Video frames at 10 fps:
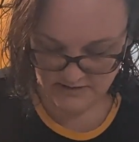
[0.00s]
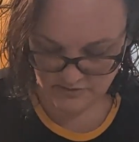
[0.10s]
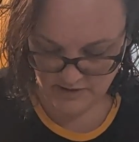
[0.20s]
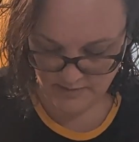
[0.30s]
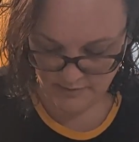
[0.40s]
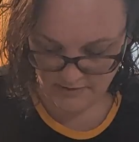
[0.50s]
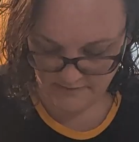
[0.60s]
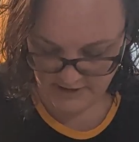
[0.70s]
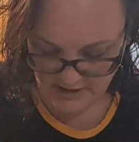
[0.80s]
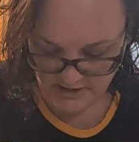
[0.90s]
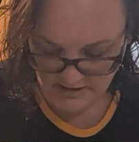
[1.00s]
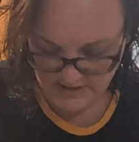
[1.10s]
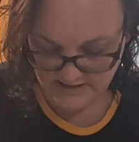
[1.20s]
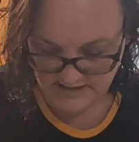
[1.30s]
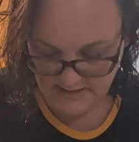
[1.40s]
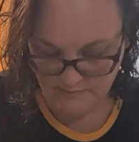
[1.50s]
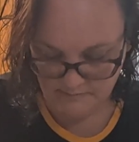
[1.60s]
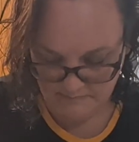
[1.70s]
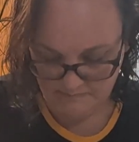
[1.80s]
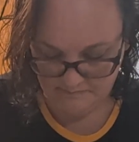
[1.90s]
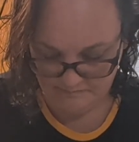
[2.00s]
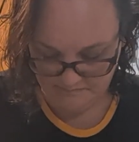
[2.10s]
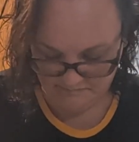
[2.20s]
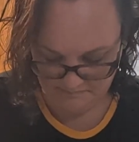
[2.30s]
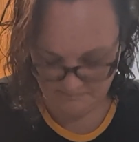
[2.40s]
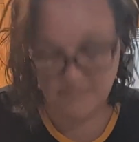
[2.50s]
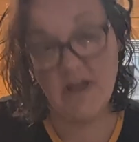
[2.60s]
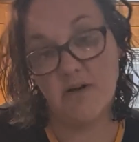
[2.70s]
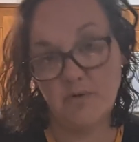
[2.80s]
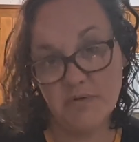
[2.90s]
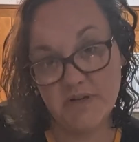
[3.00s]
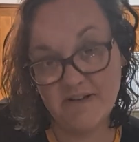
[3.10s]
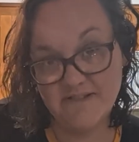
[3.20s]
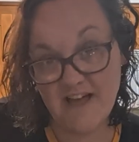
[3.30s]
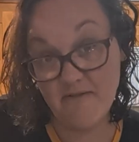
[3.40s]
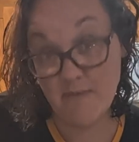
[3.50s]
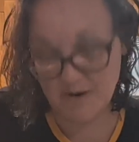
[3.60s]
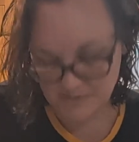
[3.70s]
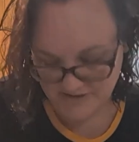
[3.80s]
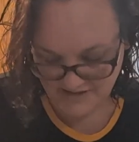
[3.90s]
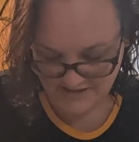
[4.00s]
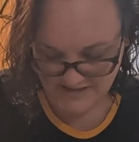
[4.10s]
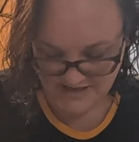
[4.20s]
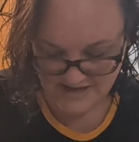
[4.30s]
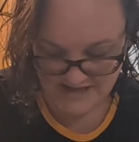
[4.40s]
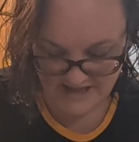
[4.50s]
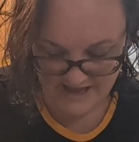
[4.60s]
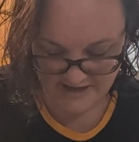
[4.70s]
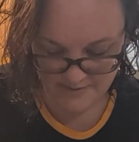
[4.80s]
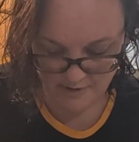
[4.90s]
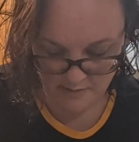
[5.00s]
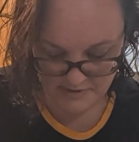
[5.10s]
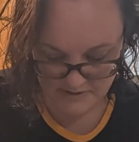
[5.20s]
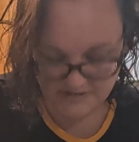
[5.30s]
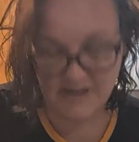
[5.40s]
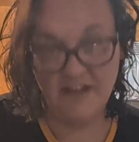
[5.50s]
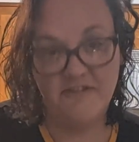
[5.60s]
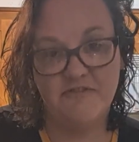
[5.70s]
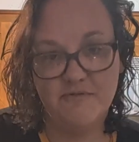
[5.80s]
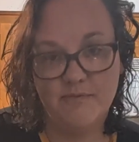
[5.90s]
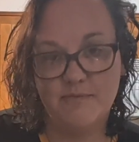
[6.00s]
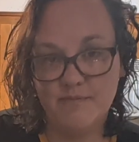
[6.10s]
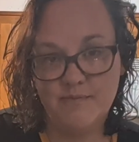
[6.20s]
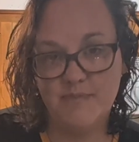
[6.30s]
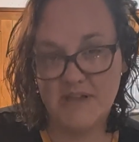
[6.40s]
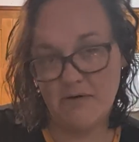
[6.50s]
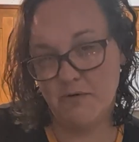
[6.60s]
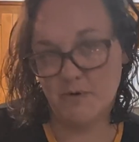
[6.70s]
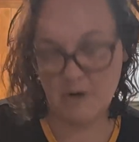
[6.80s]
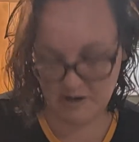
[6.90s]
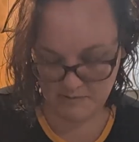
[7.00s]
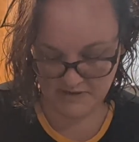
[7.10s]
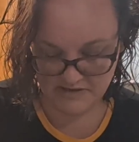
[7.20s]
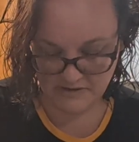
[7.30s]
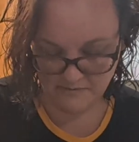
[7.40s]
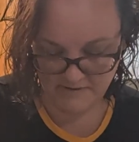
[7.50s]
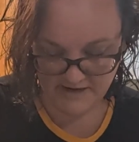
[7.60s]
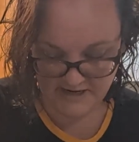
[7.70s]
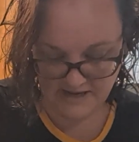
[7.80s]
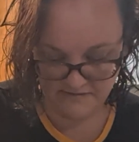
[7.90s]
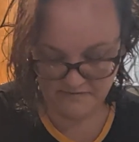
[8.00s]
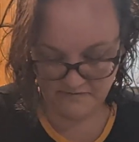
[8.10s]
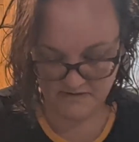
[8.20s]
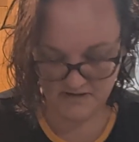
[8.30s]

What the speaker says: scraper over here because I'm not cool enough to have a middle one. I could probably use a knife, but that would require me to go find a knife